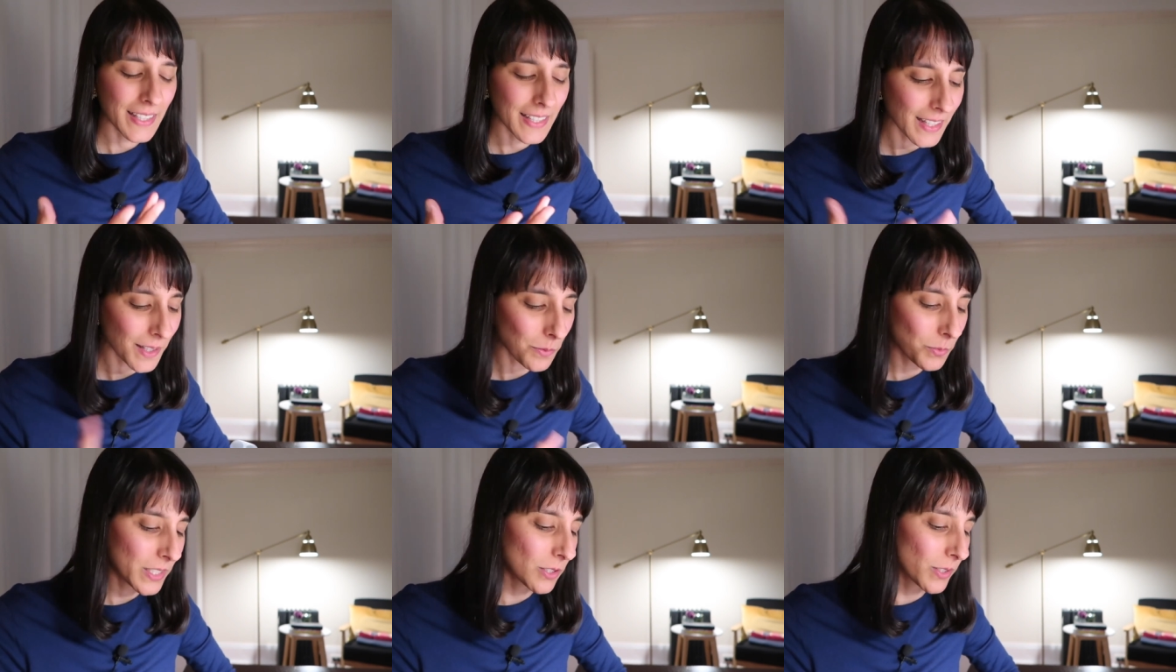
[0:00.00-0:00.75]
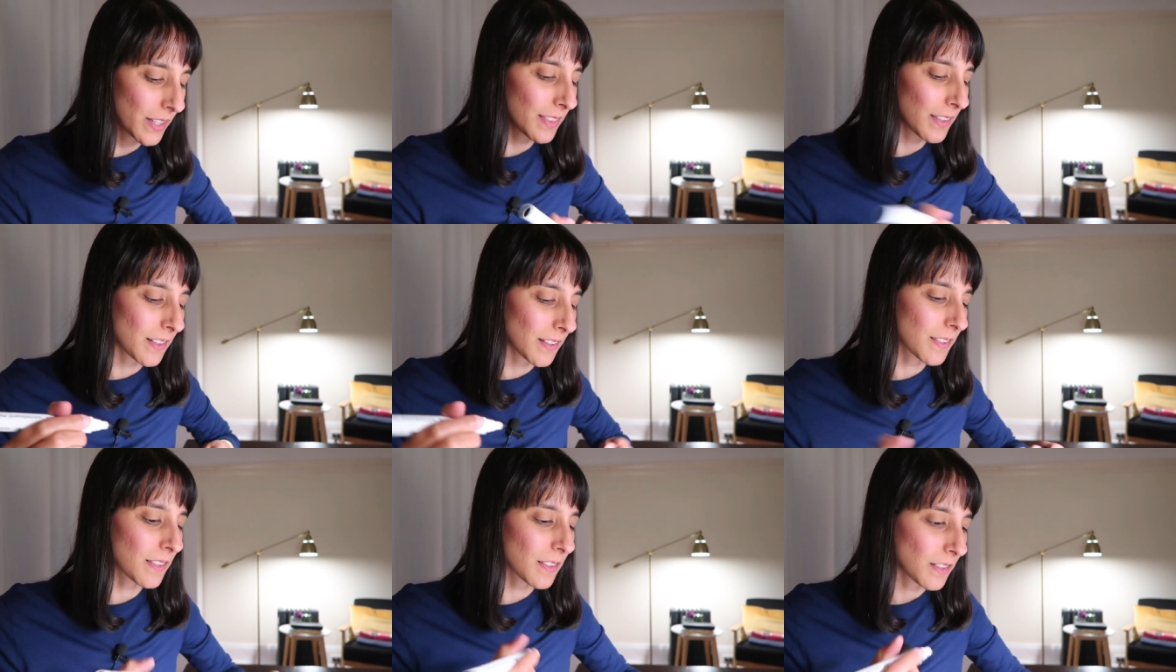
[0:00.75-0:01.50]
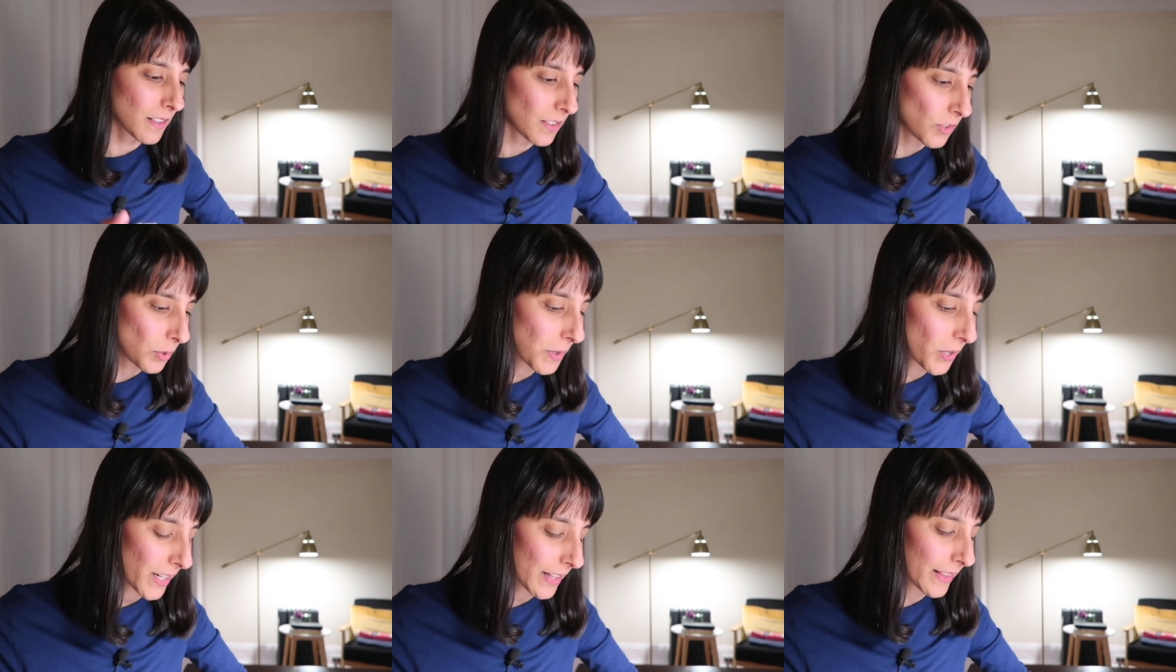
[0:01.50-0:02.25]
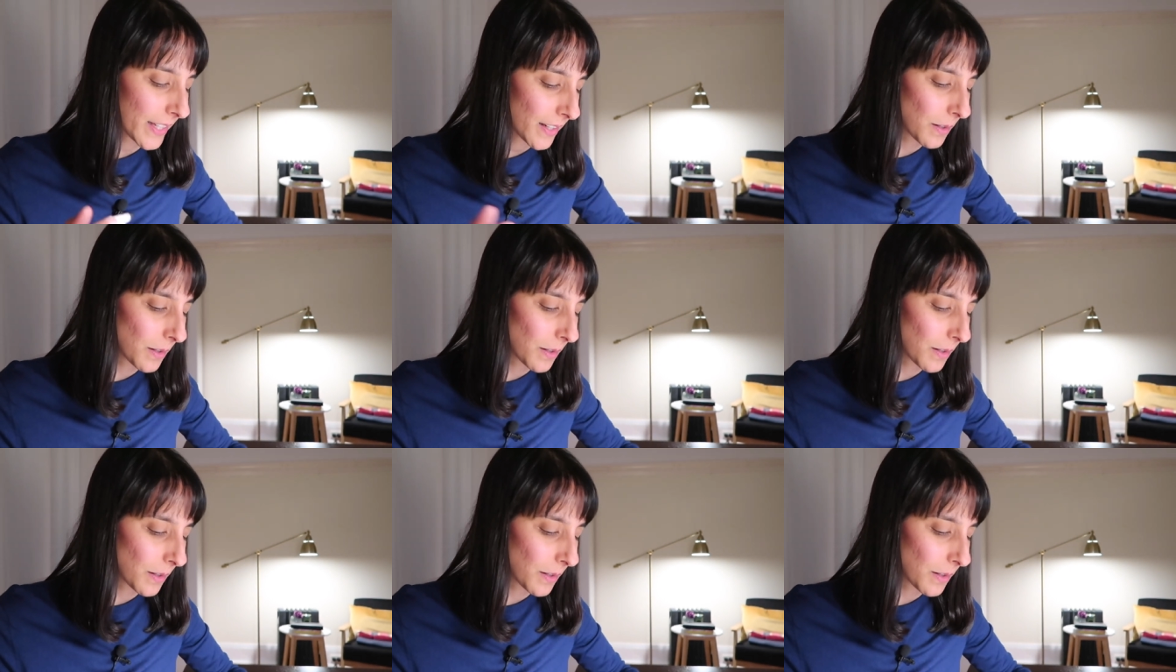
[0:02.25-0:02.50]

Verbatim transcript: Can we look at this numerically?